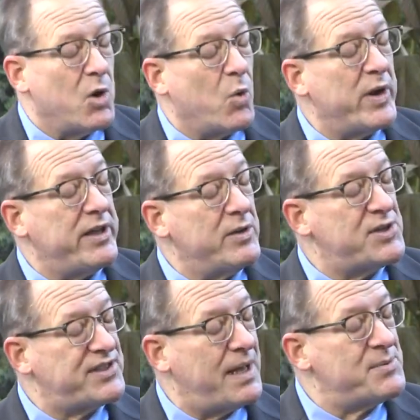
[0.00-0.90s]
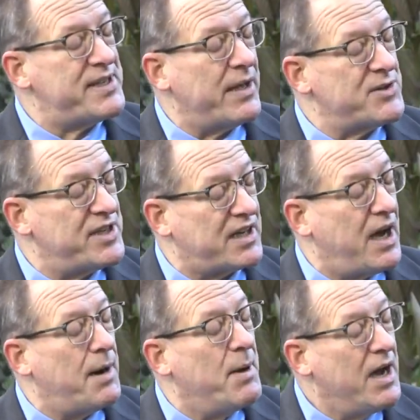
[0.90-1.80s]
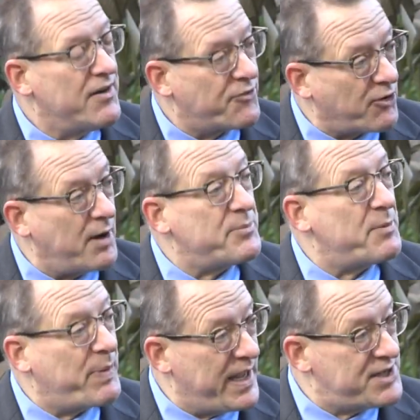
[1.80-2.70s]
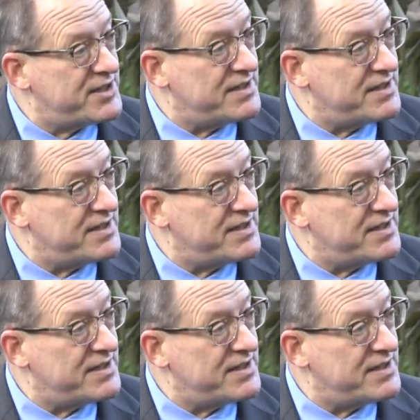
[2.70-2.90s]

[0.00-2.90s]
We use stem cells that come from the patient